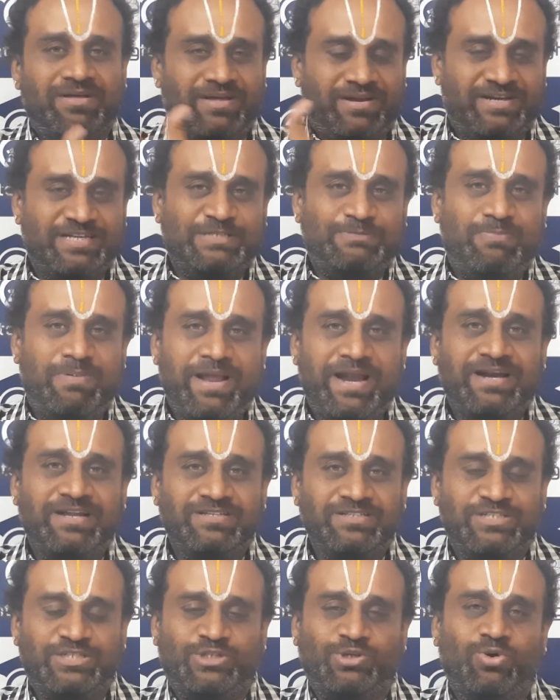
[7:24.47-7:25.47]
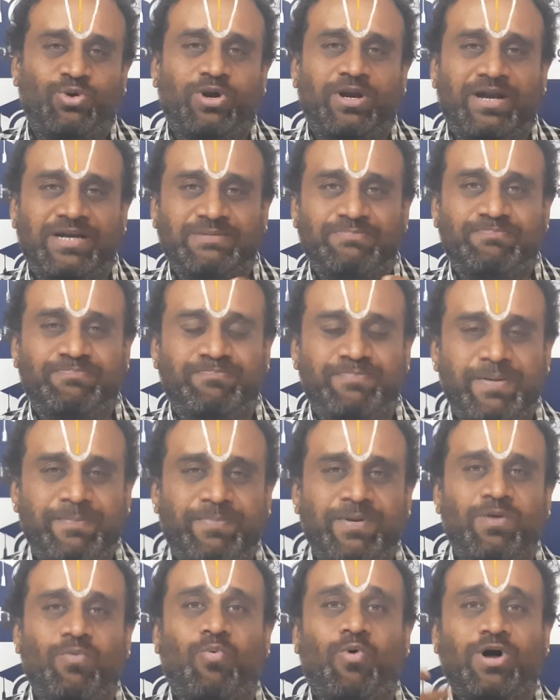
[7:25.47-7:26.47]
displayed in store and
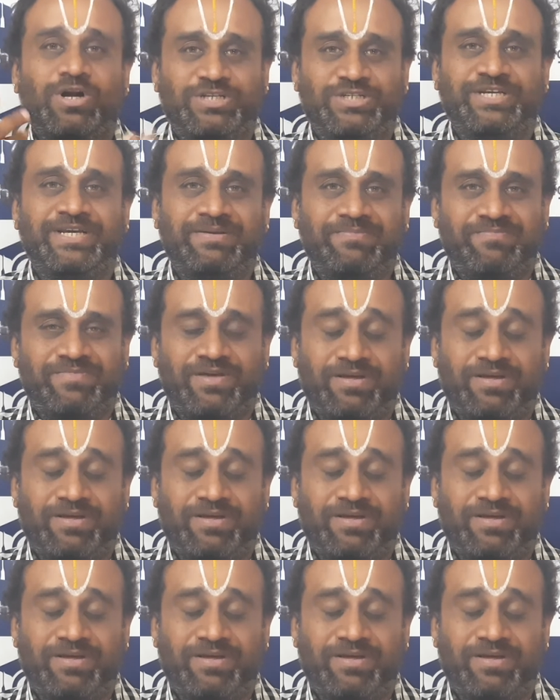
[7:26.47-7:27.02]
people watching,